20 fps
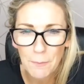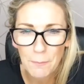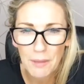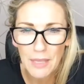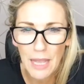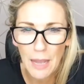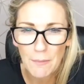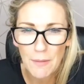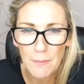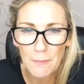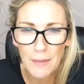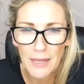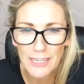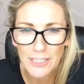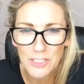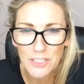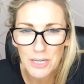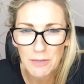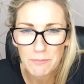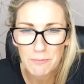Become a
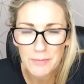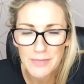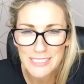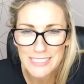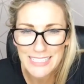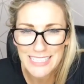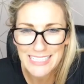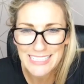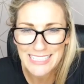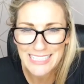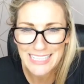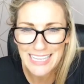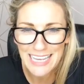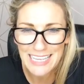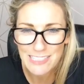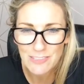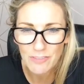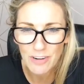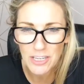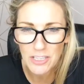manager in business.
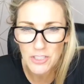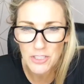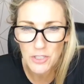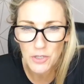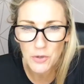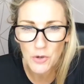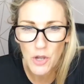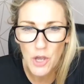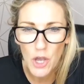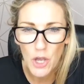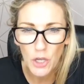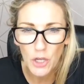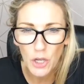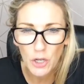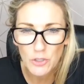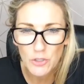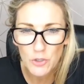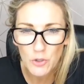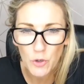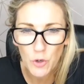Yes, Rachel.
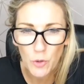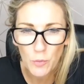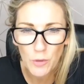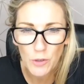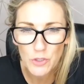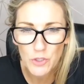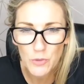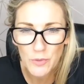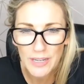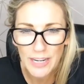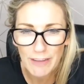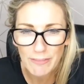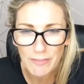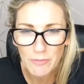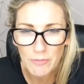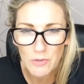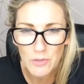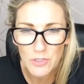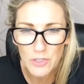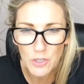Go to Cornwall, do
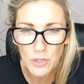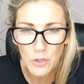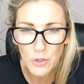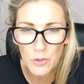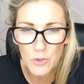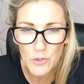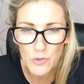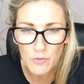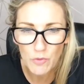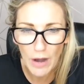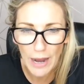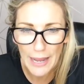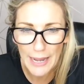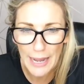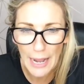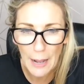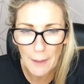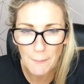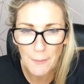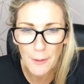another music course, write
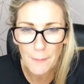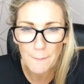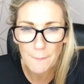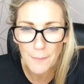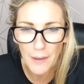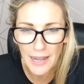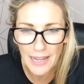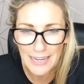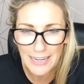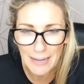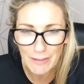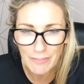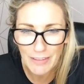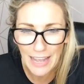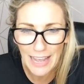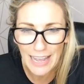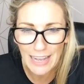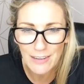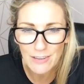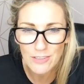an album, buy another
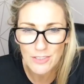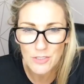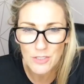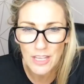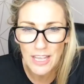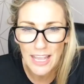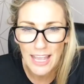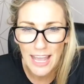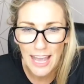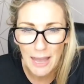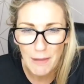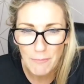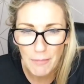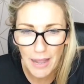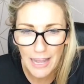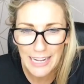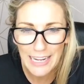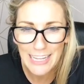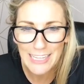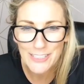house,
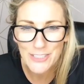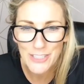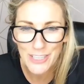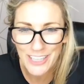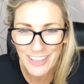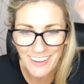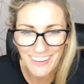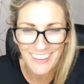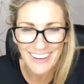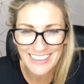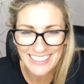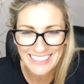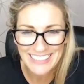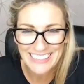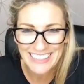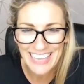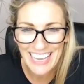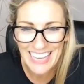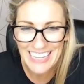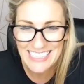buy an electric car.
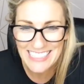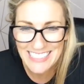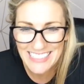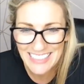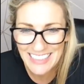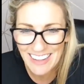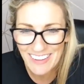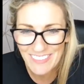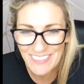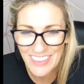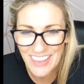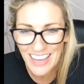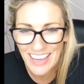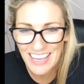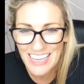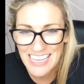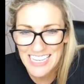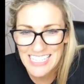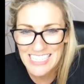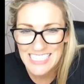Yes, love
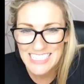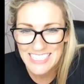that.